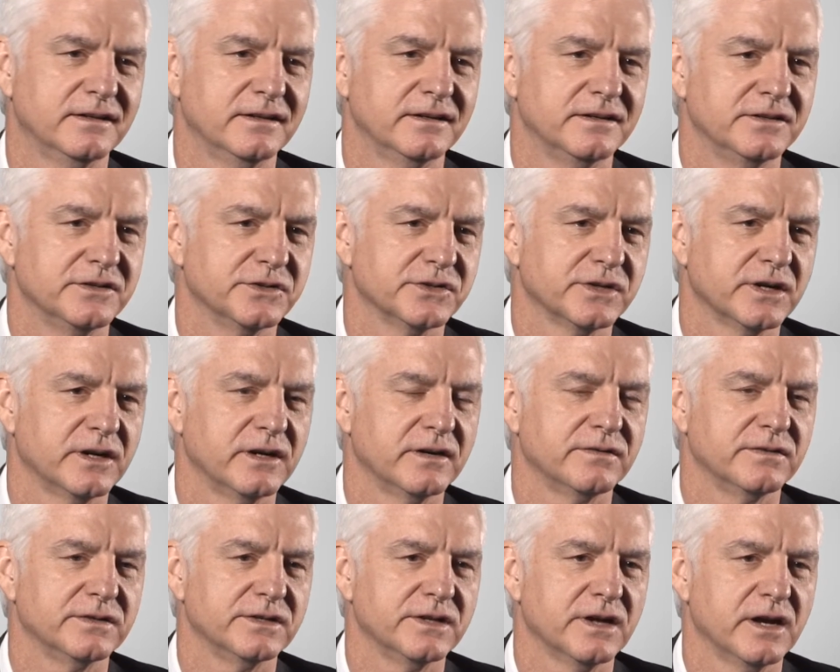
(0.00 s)
and desire
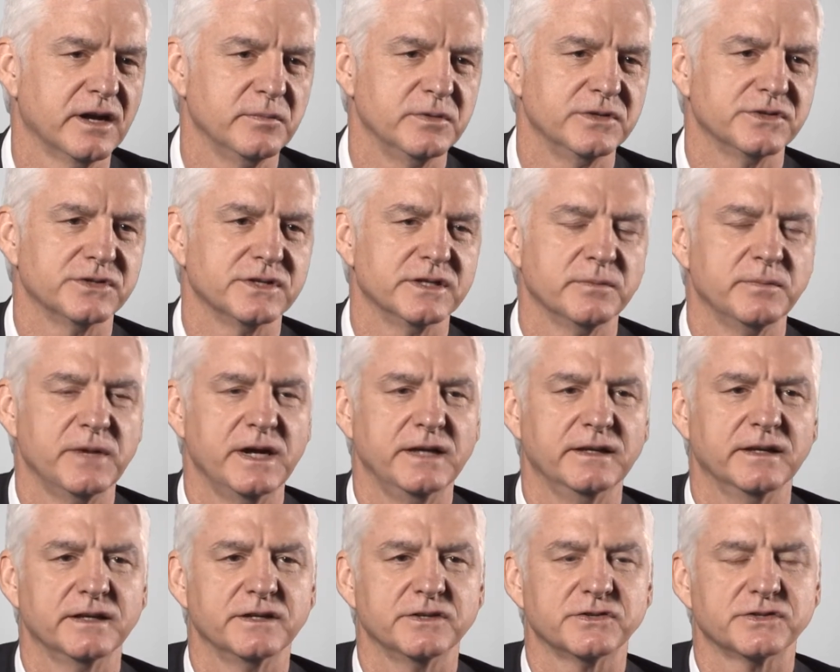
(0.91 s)
for diamonds in the
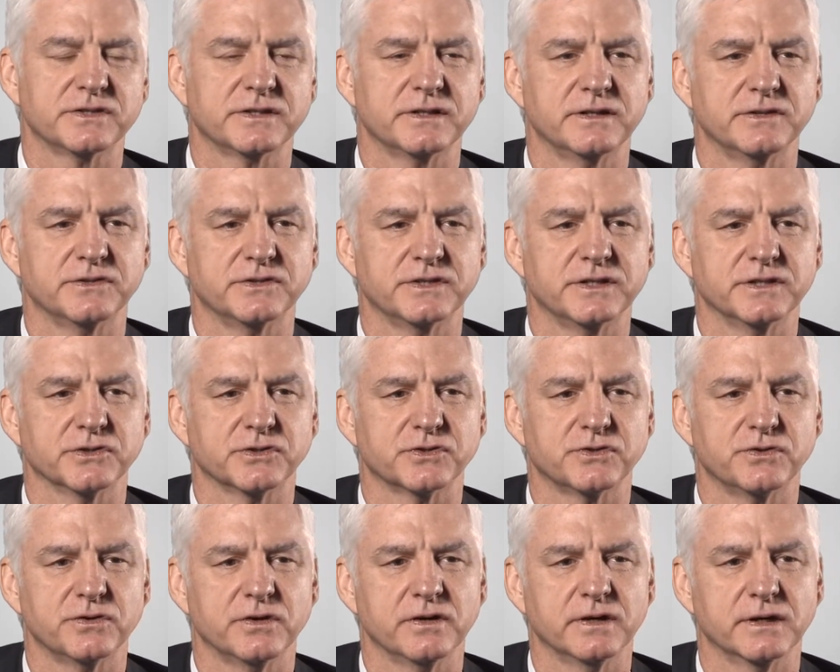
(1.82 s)
mainland is still
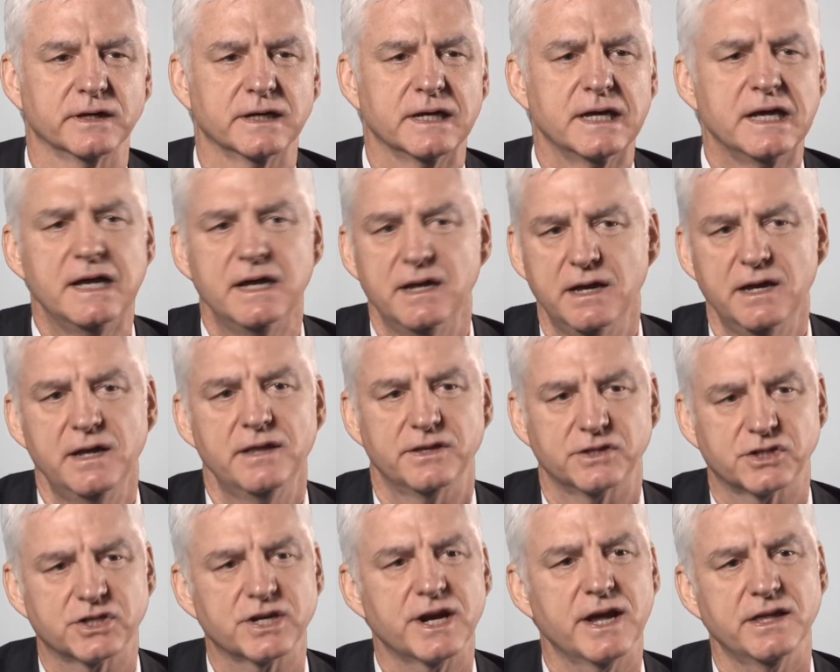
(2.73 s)
strong.
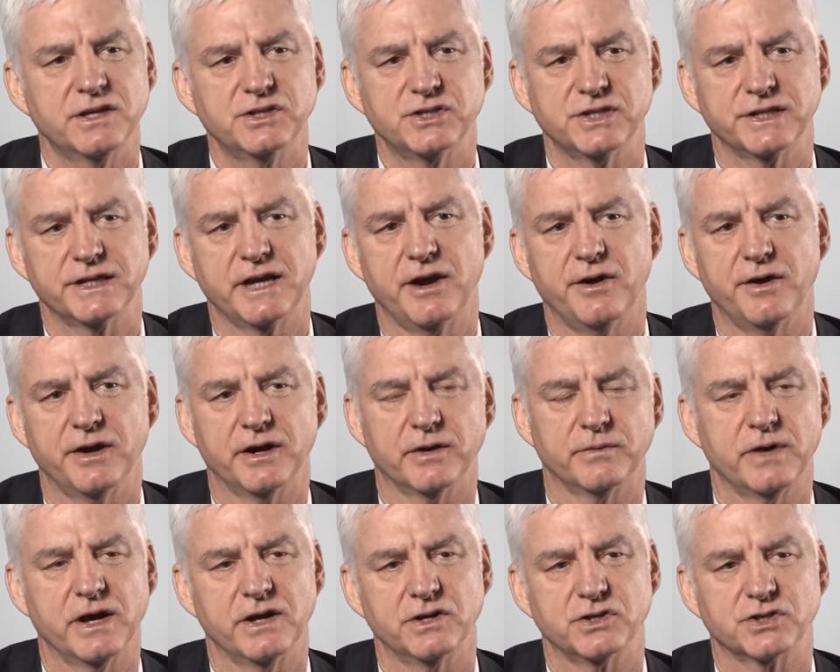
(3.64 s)
The challenging area
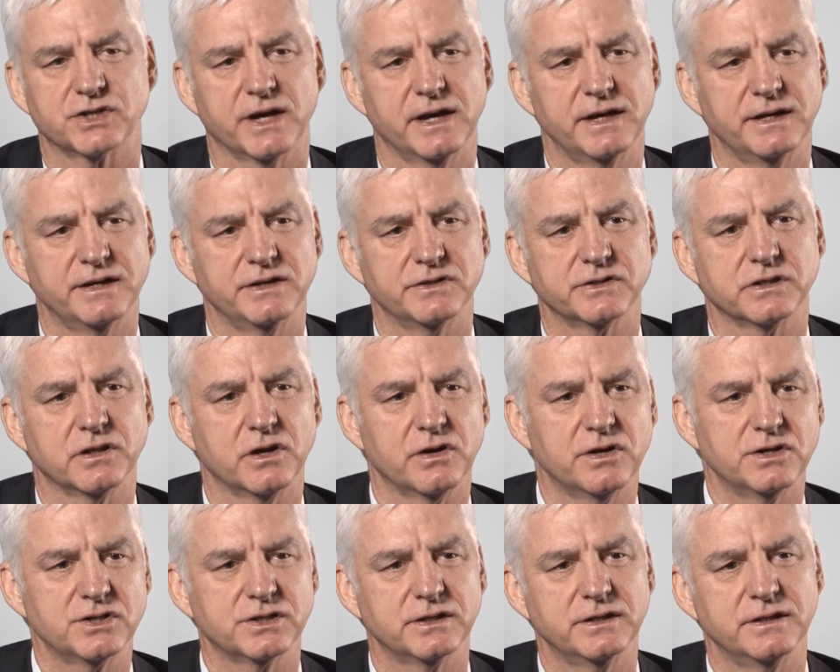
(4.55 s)
around China is
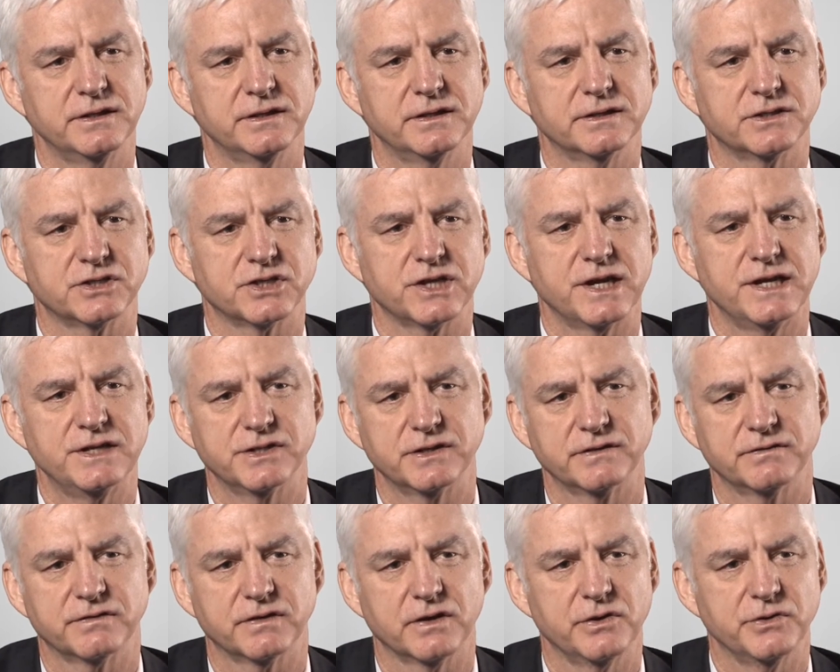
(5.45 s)
largely the
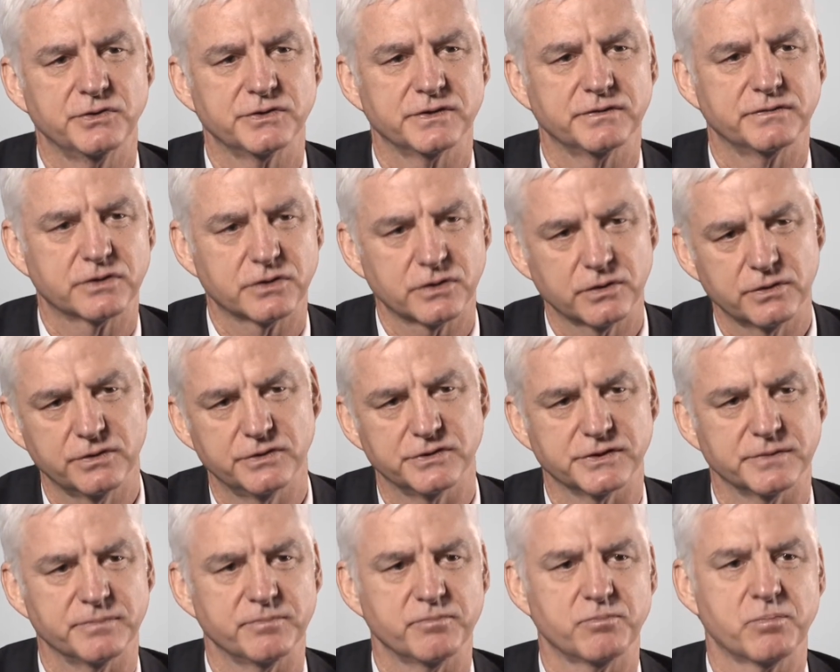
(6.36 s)
changing flows of
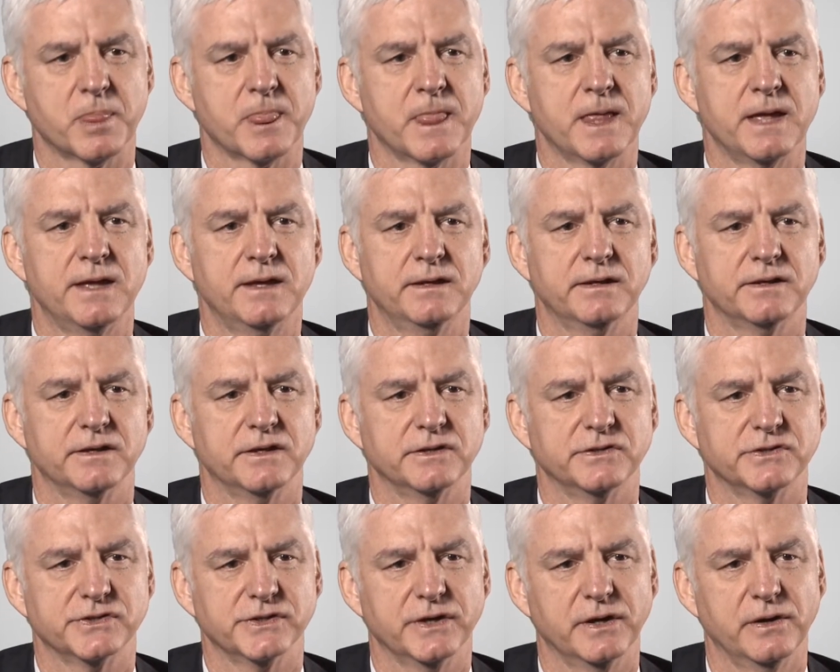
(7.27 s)
tourism.
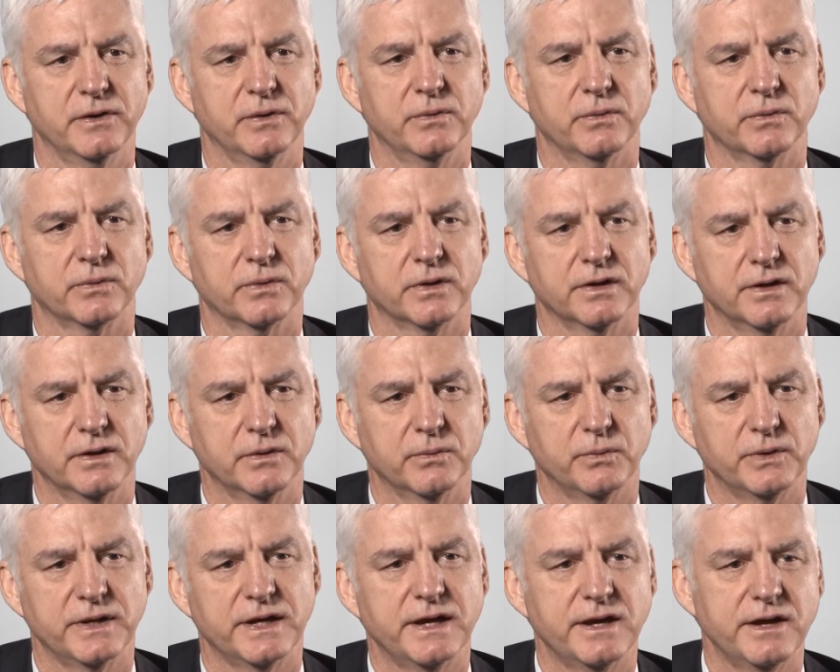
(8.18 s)
And so
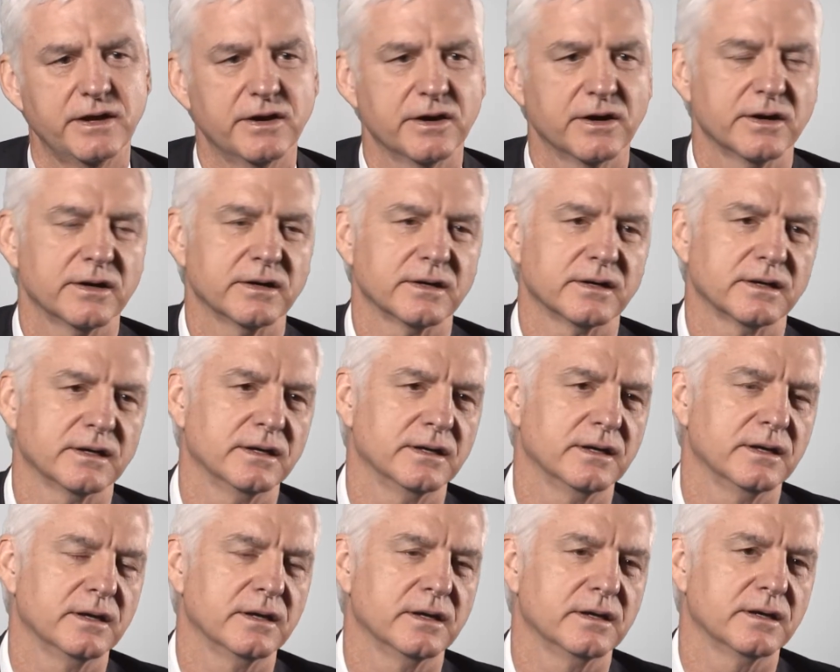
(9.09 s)
we hear,
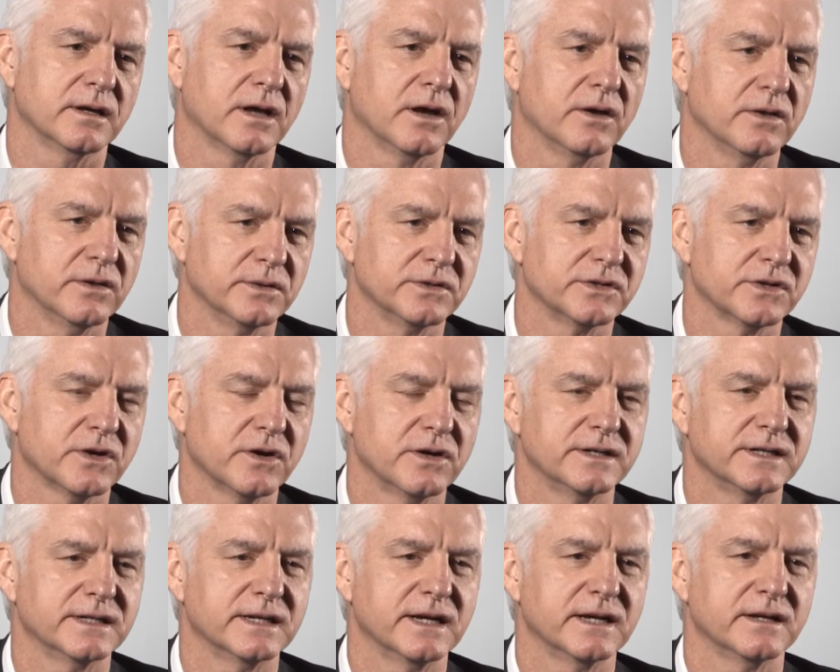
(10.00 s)
although it's
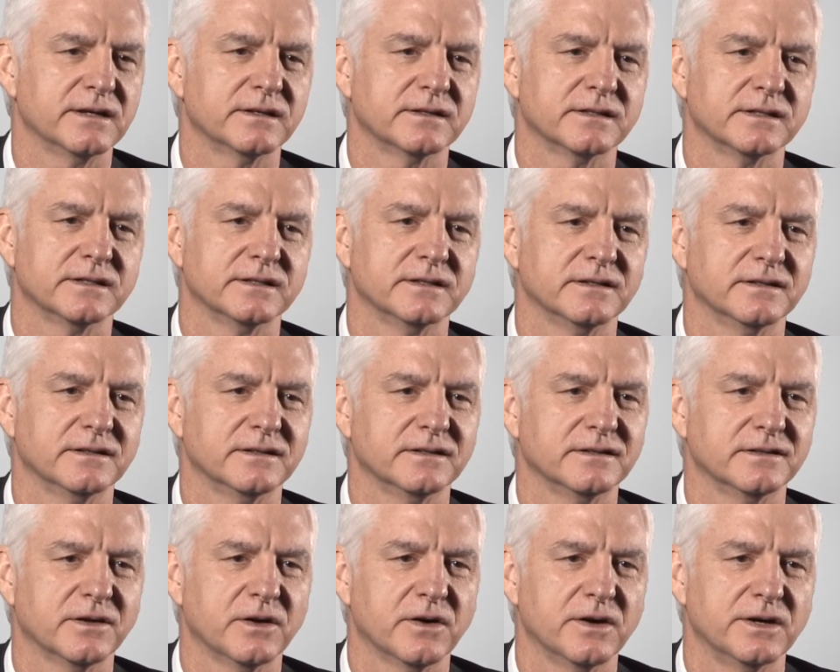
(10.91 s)
hard to get the
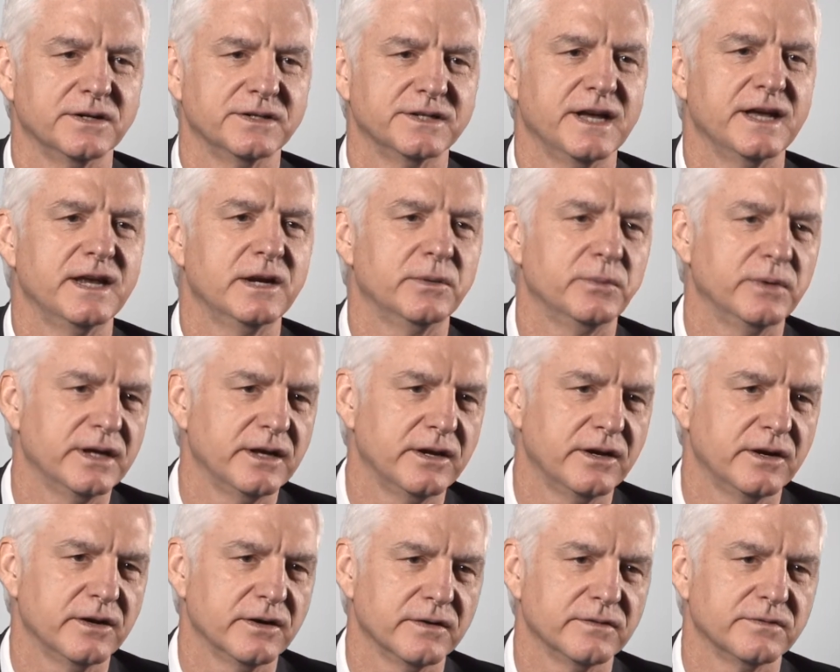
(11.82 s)
hard data, we
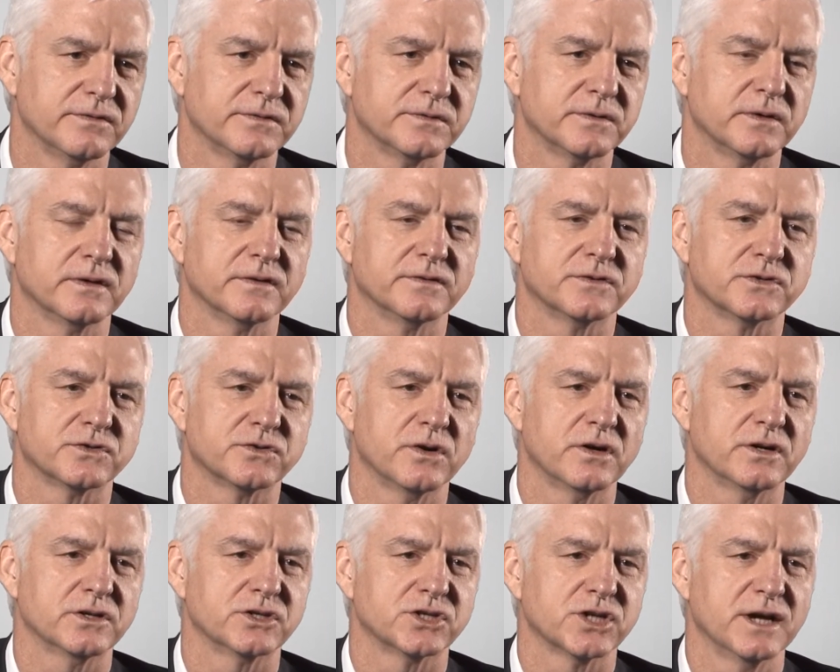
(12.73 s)
hear of
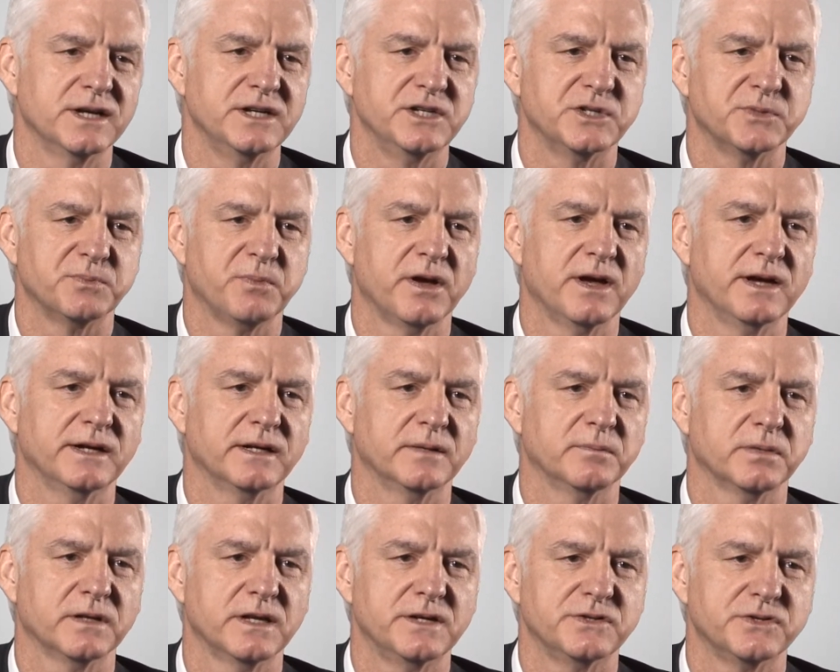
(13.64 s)
strong Chinese buying
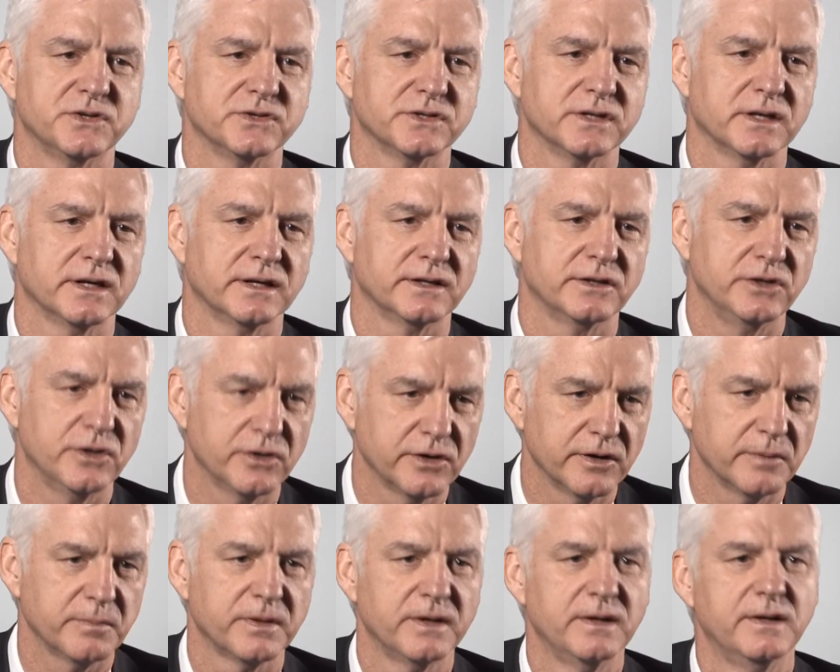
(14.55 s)
in places like
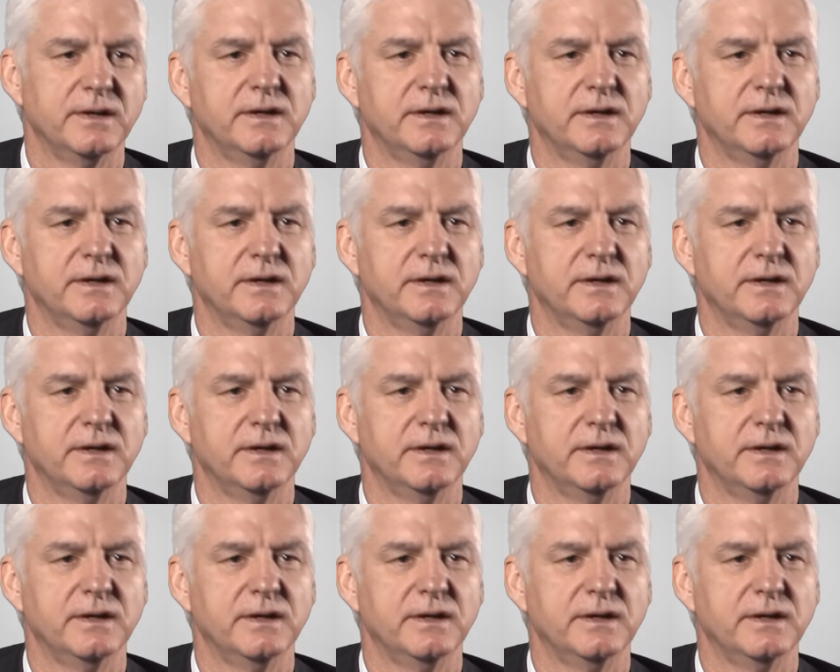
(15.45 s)
Europe,